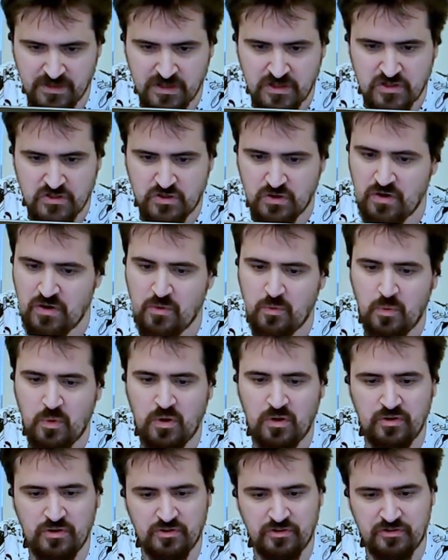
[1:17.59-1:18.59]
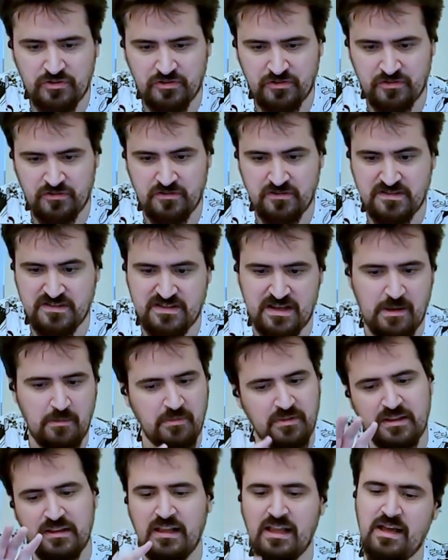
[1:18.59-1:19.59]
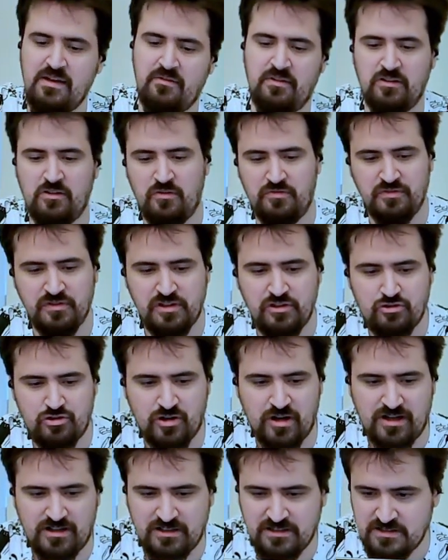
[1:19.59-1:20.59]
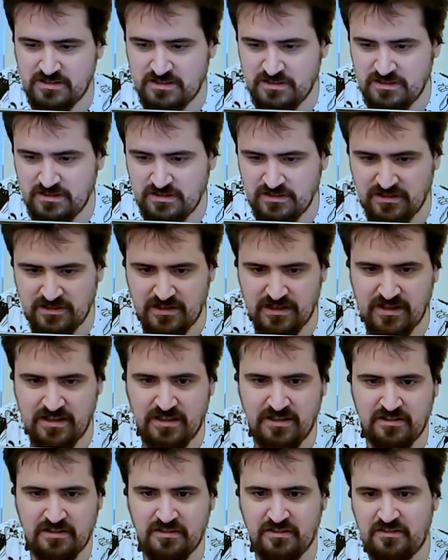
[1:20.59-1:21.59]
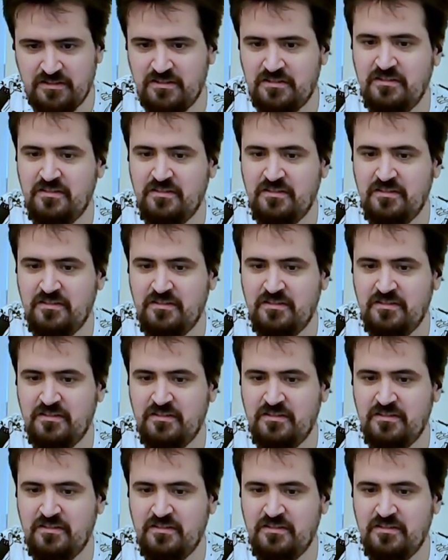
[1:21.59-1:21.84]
So I want some level of neutrality, and